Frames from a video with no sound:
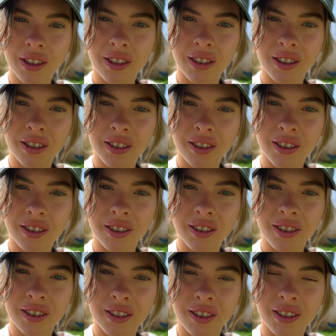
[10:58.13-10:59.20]

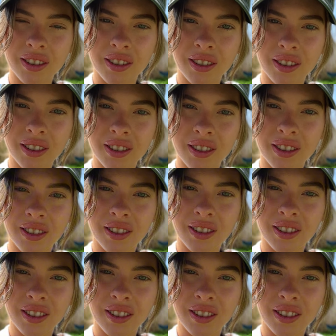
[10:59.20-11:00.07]
No one is speaking in this clip.